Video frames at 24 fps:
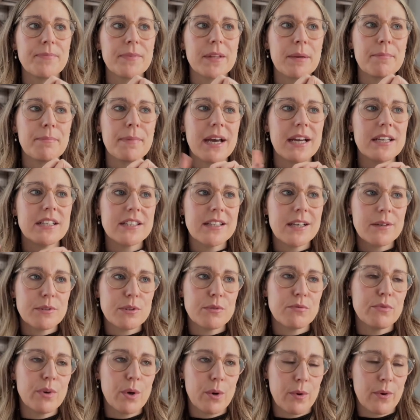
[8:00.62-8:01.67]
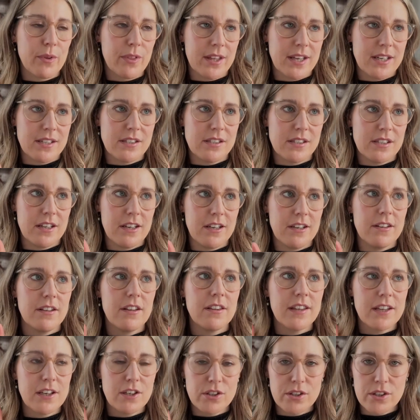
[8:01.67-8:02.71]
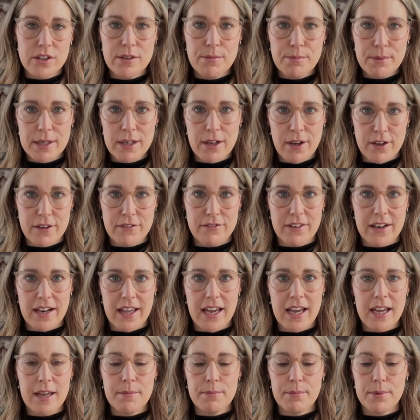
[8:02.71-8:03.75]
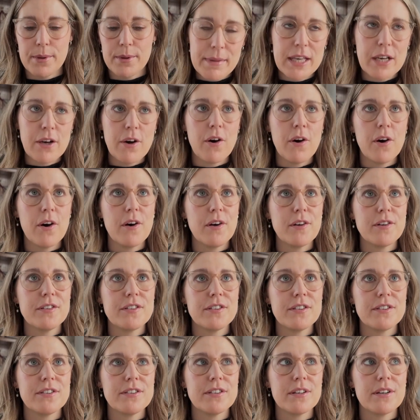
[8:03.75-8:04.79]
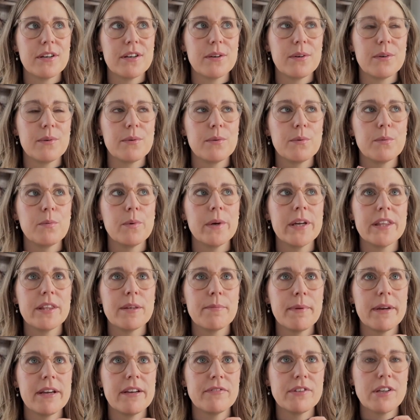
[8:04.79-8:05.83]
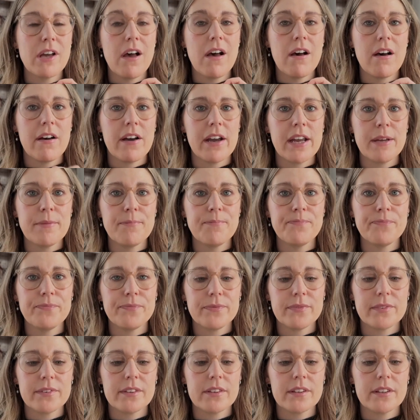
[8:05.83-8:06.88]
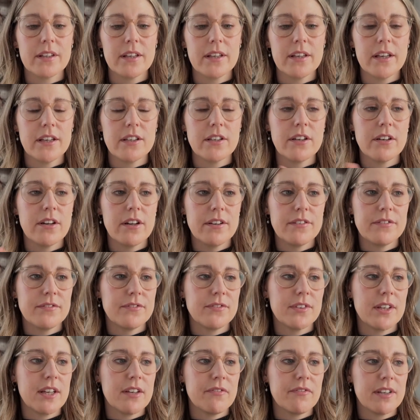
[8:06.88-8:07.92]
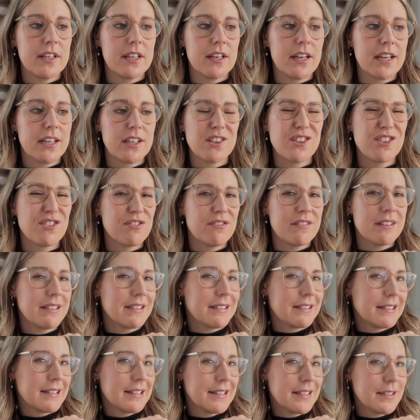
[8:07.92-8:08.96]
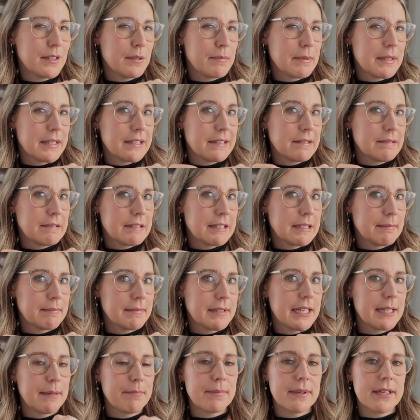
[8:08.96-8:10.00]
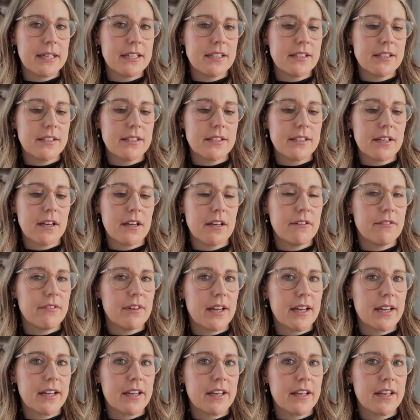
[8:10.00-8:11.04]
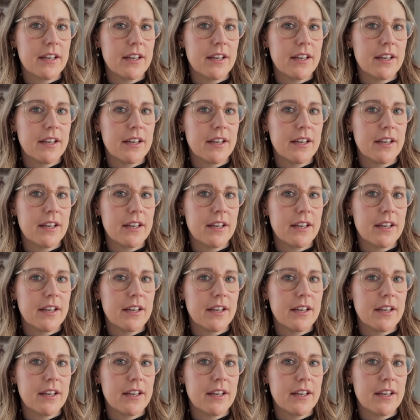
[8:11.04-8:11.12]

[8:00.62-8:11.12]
But actually that was the wrong thing to do. There should have been overlap, because with a bit of time, I don't know if it like shrinks a little bit or something, but it just kind of like